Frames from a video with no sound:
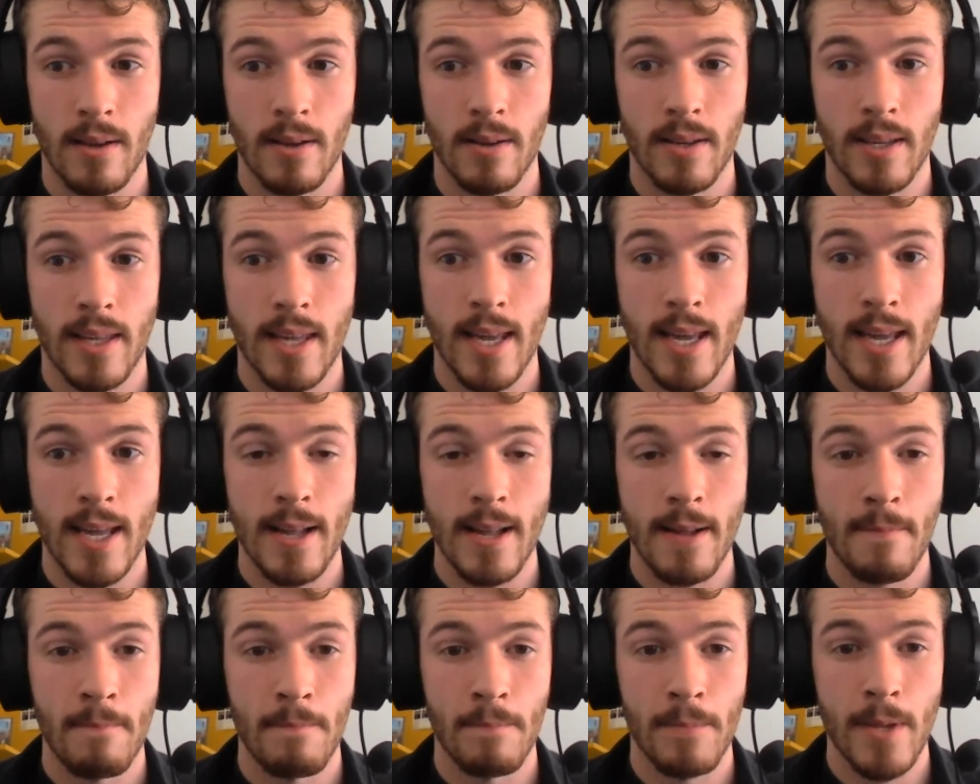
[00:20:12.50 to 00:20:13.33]

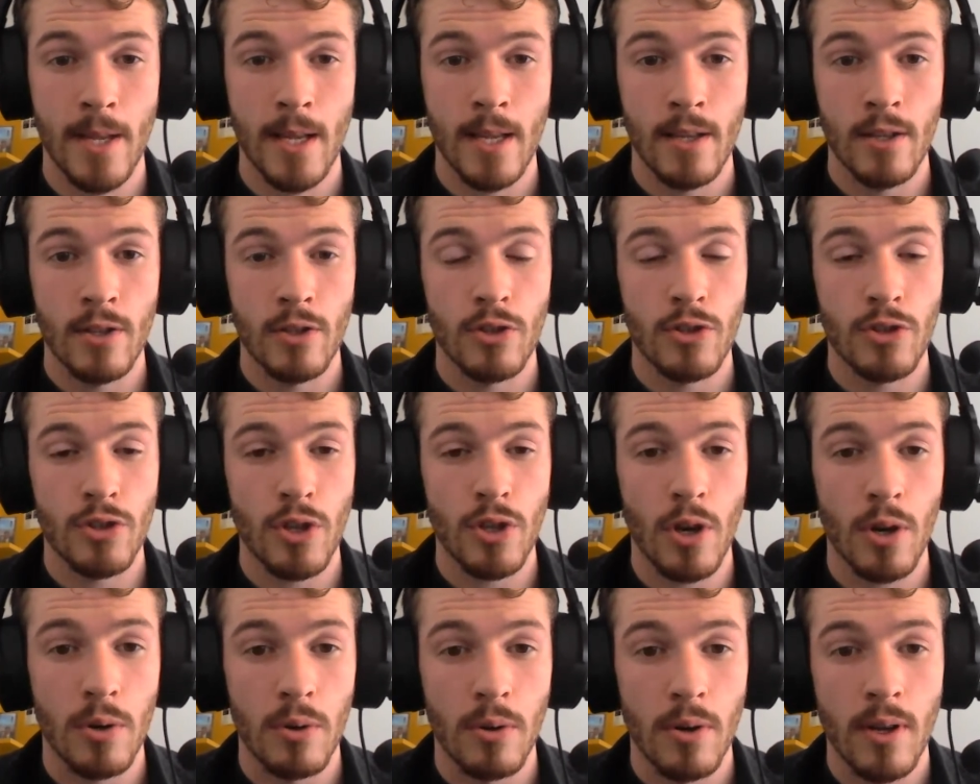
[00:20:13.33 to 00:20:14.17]
Okay?
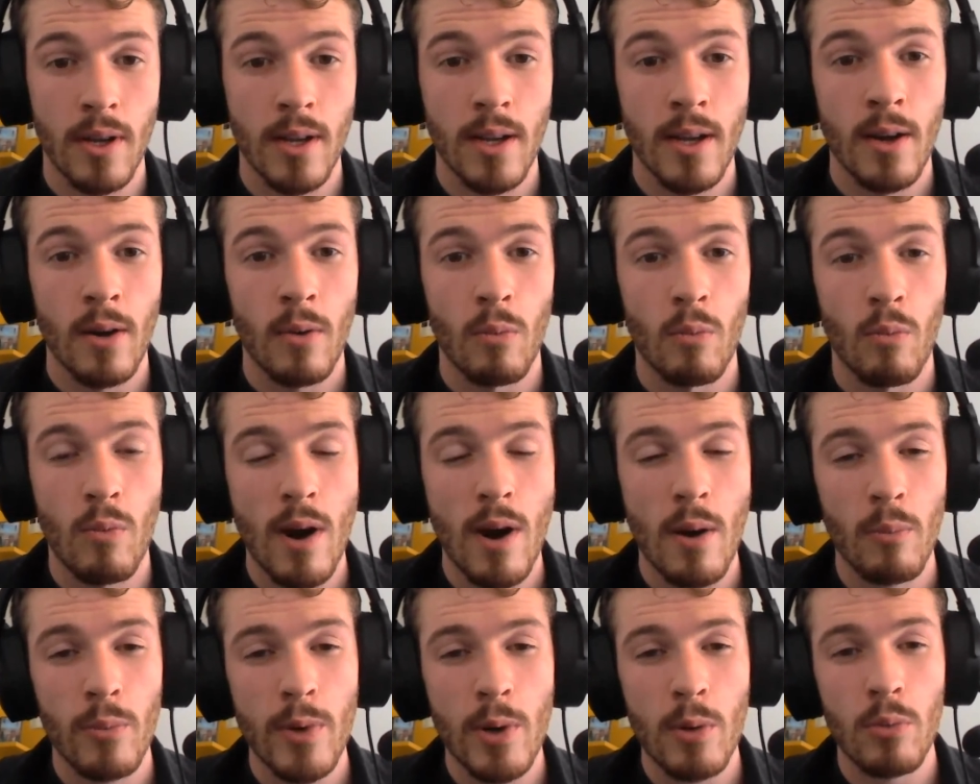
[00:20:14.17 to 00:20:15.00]
So,
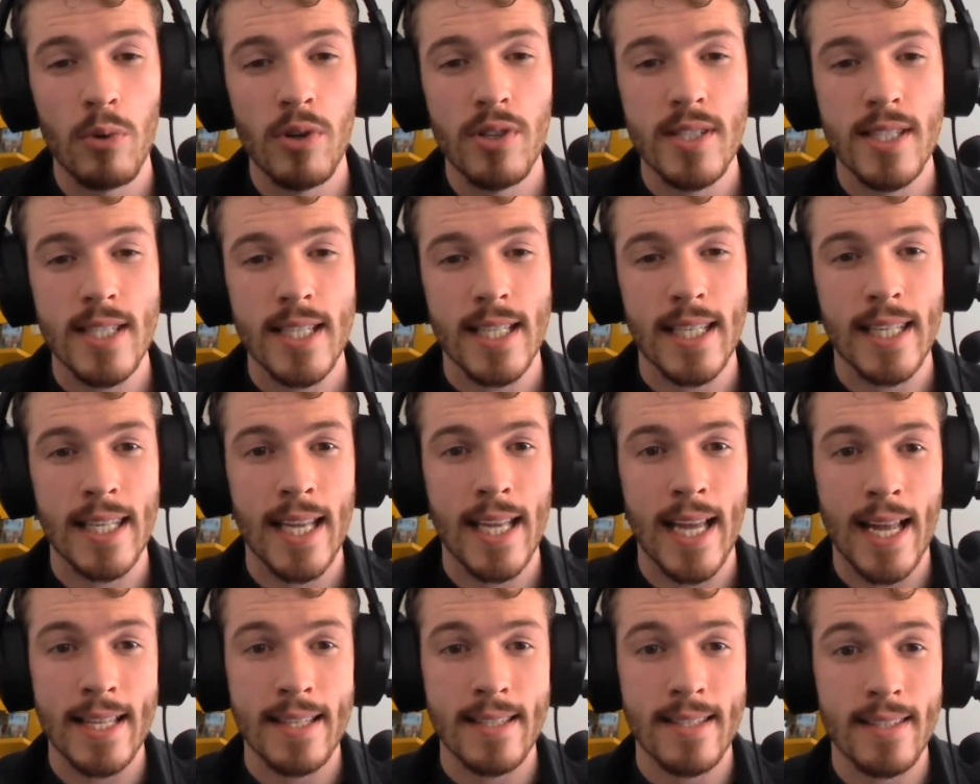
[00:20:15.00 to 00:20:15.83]
when we want to
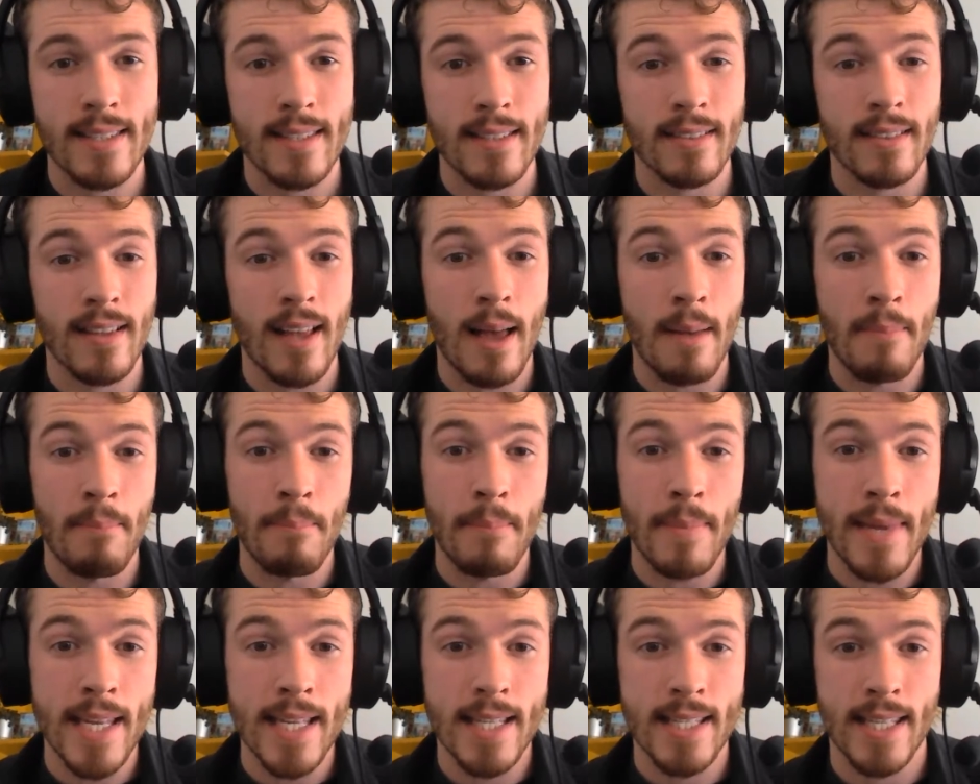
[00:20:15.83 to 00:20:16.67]
cancel a
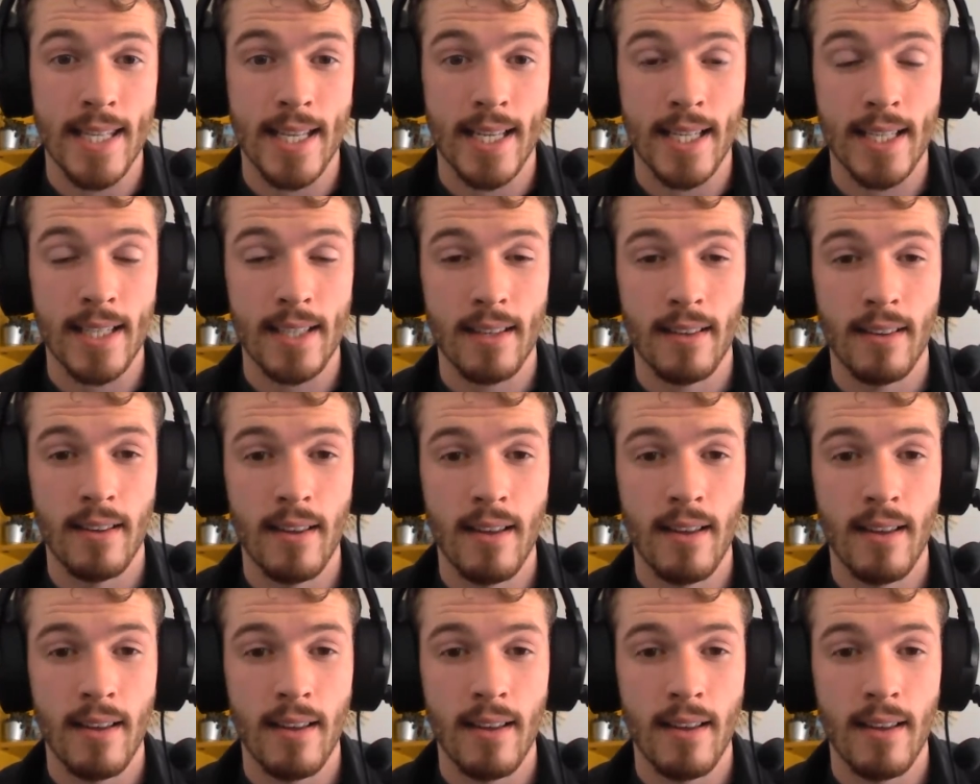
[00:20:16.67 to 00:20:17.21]
meeting,